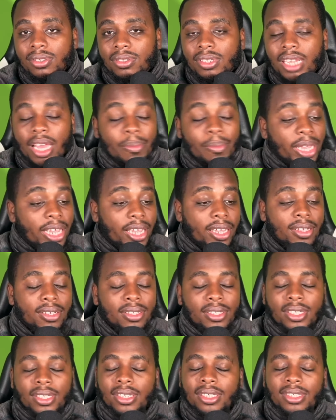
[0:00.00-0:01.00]
That means
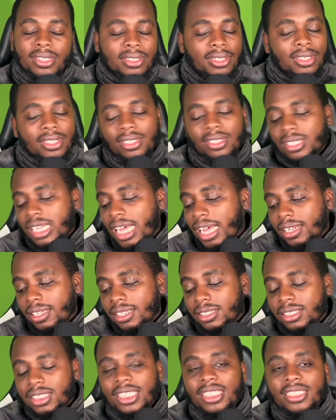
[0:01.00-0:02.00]
that
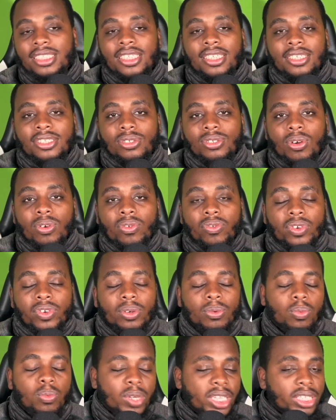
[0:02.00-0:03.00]
the season is
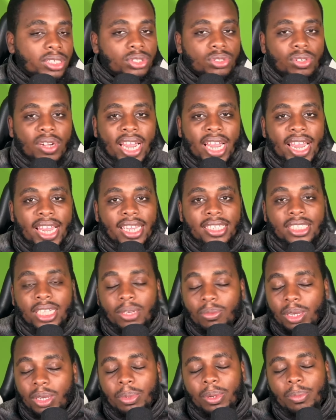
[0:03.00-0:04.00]
over, we trash,
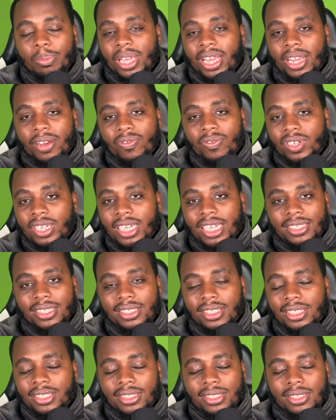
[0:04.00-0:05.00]
and we prepare for next
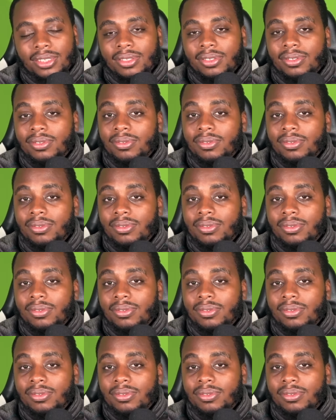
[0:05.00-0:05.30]
season.